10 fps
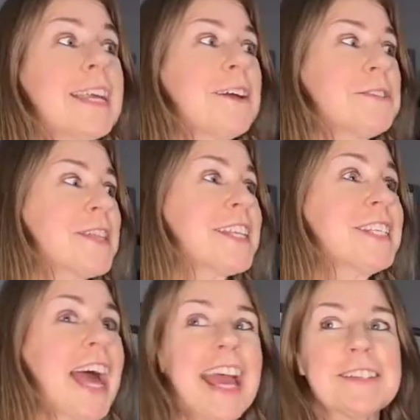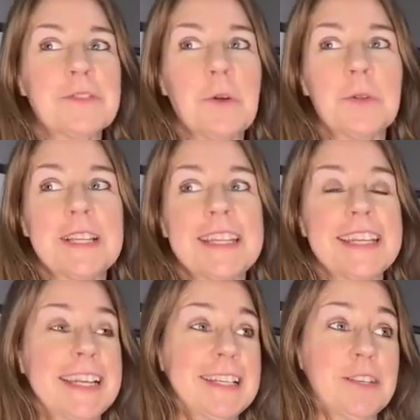Down to the last golden
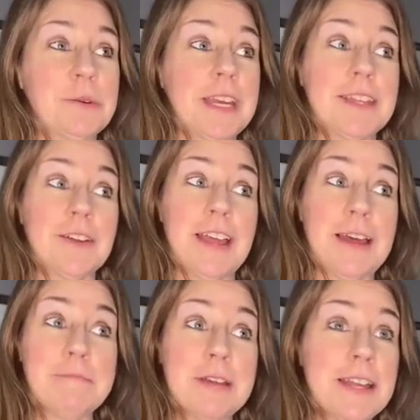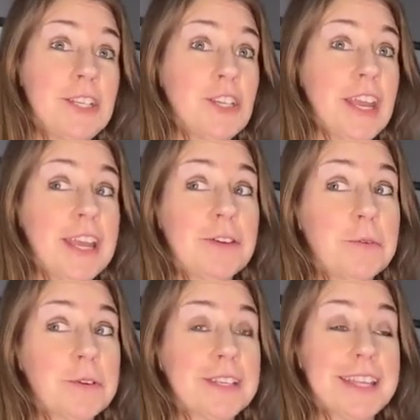ticket, so either Emma, Jake,
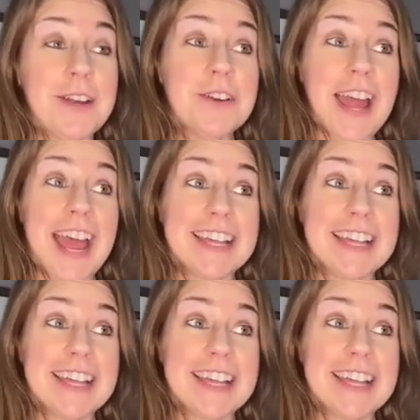or Sarah